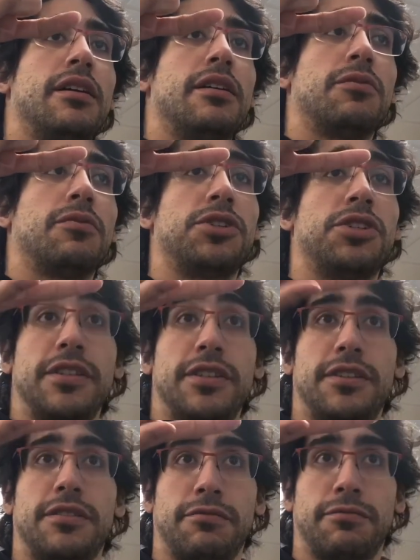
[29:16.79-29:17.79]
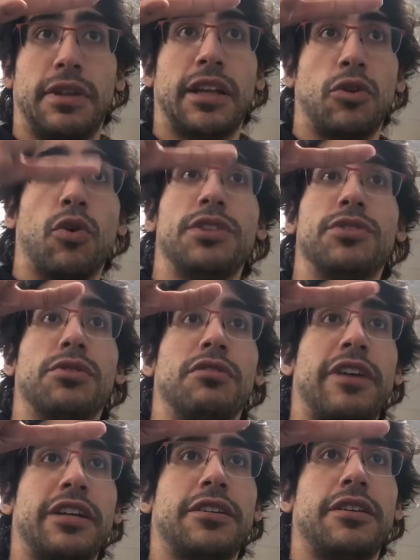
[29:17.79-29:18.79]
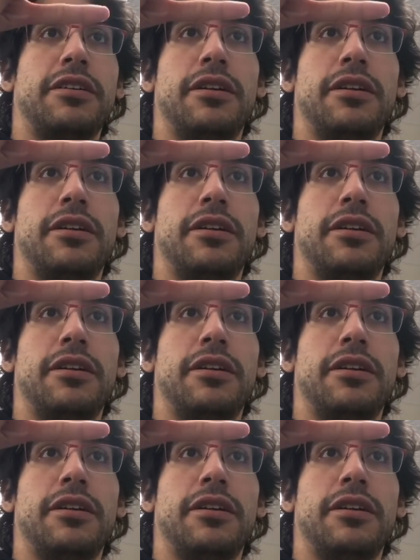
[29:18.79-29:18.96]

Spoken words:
which is this like horizontal vector.